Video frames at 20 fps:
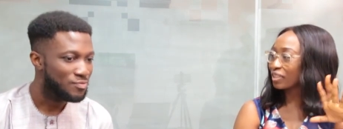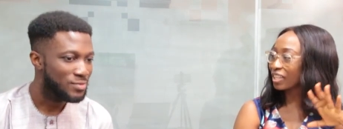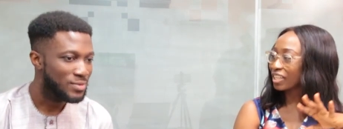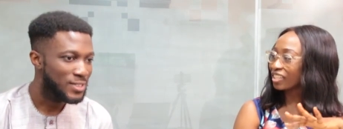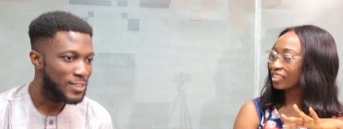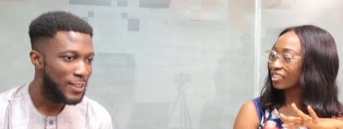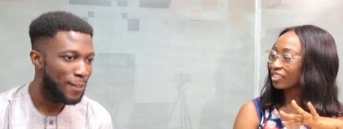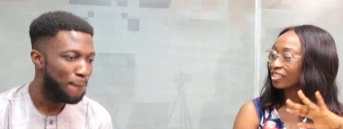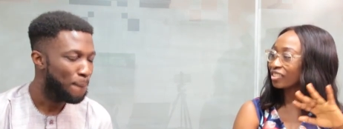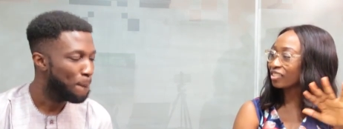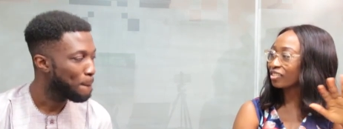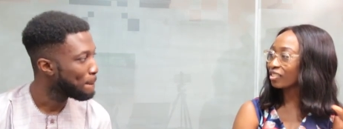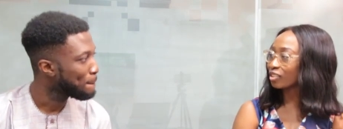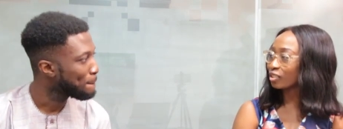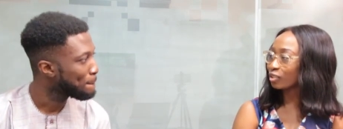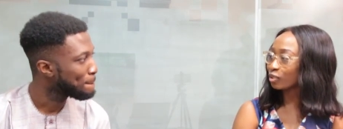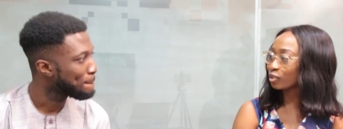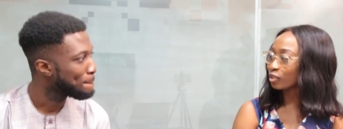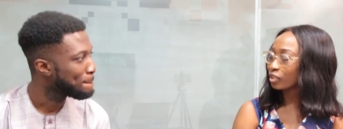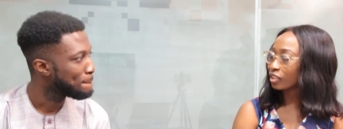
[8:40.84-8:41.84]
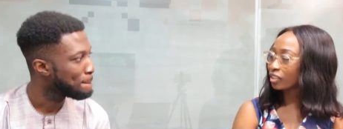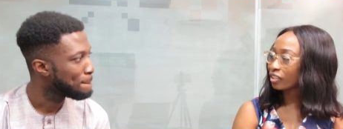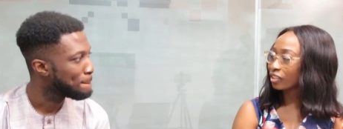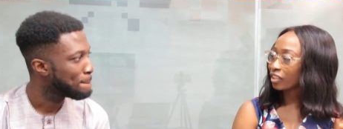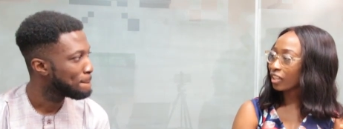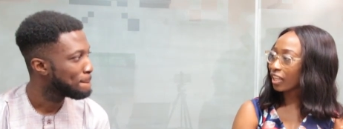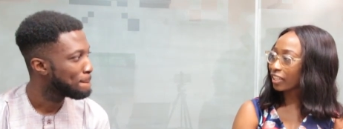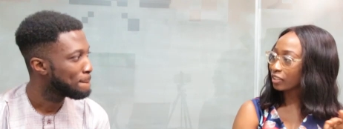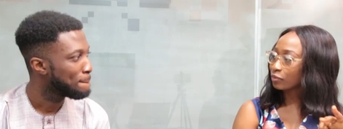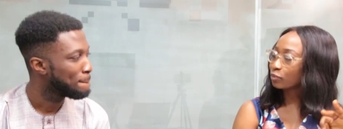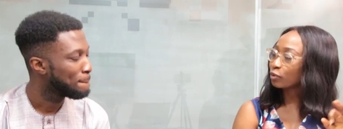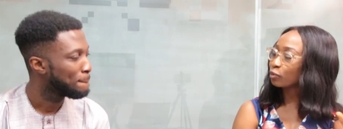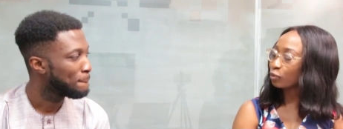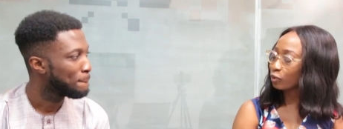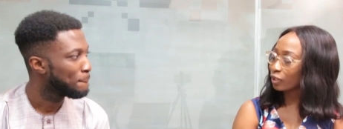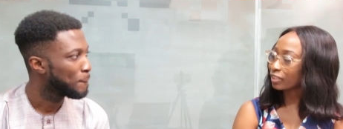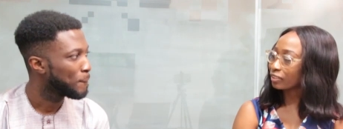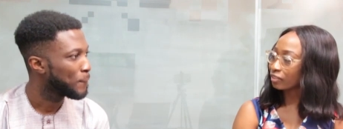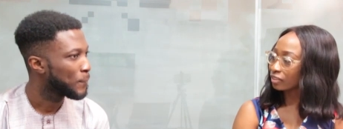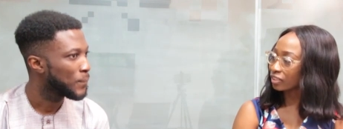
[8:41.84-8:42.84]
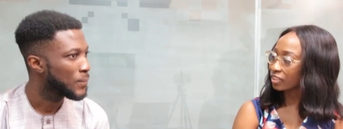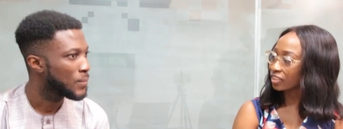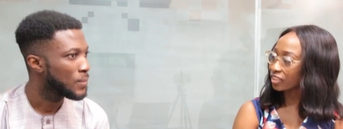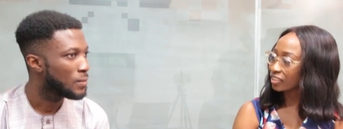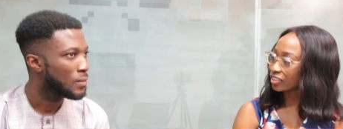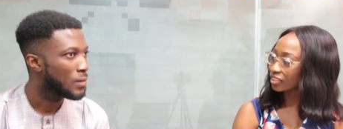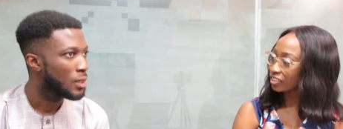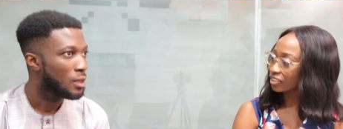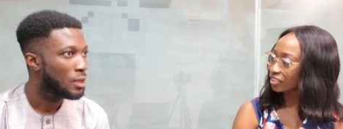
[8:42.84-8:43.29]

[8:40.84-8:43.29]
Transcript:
Speaker 1: been, you know? Has it been worth it?